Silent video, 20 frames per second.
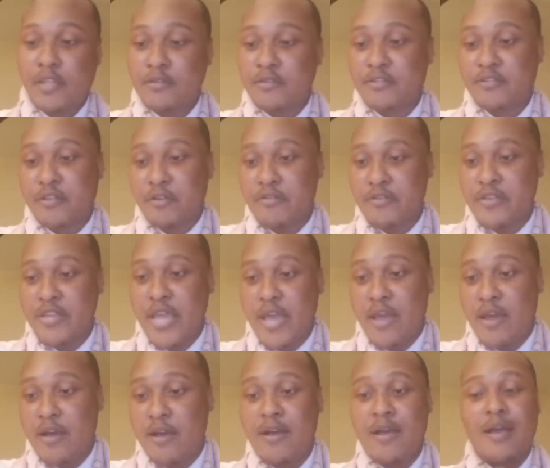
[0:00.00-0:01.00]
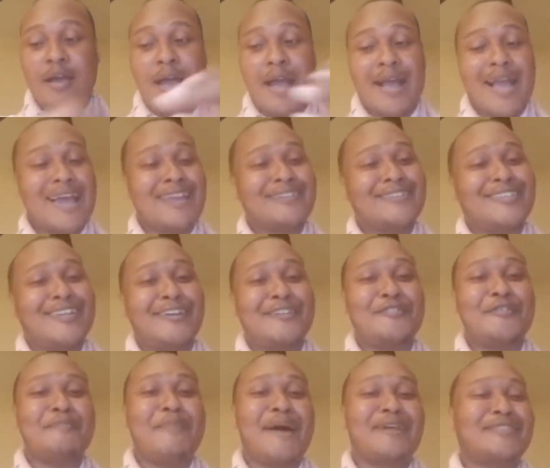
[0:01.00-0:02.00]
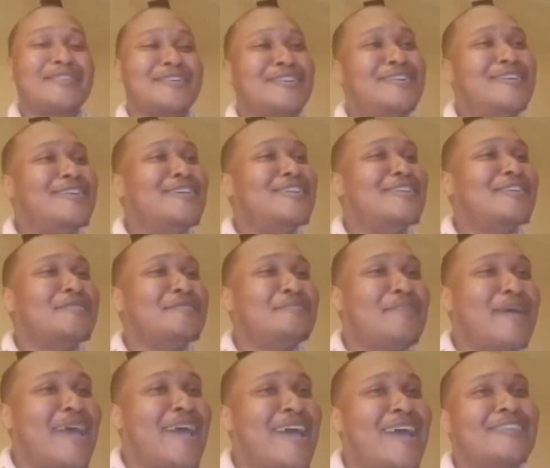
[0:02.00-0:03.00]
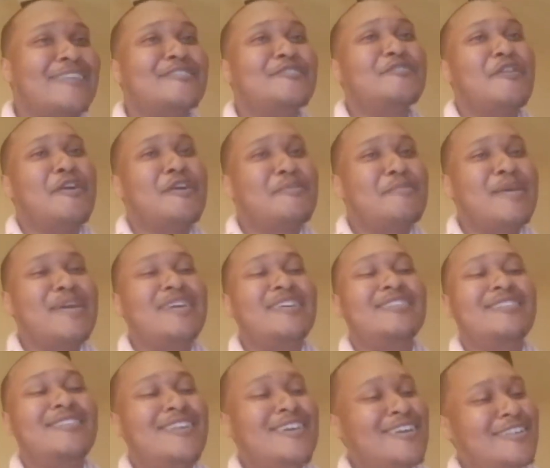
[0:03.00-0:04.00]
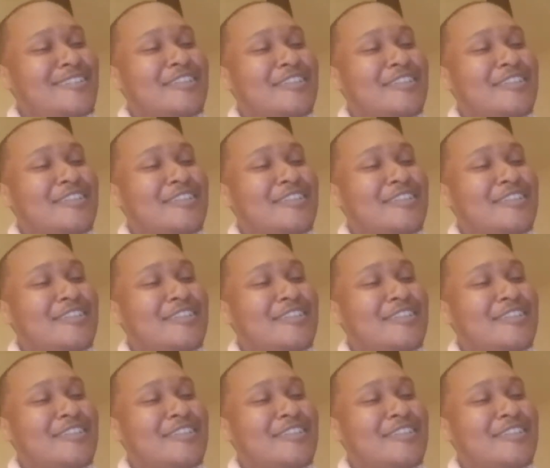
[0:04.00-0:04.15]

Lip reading: So, yeah, I got to tell you about the good and the bad. You know what I mean?